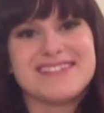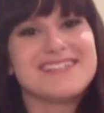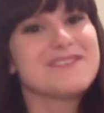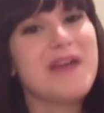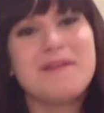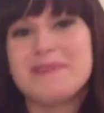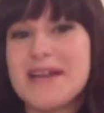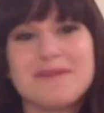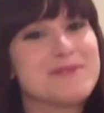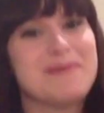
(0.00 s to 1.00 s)
because if Hamlet
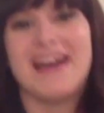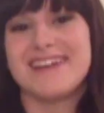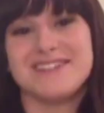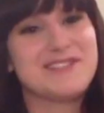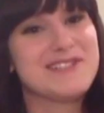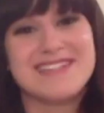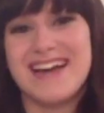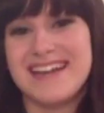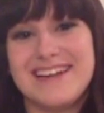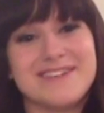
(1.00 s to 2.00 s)
comes back and she's
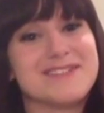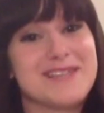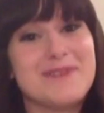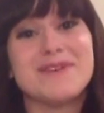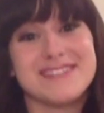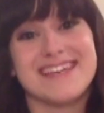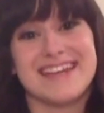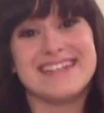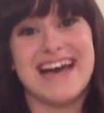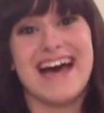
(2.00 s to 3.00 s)
not here, someone's
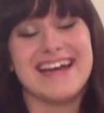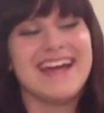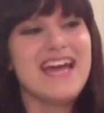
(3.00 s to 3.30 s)
gonna die.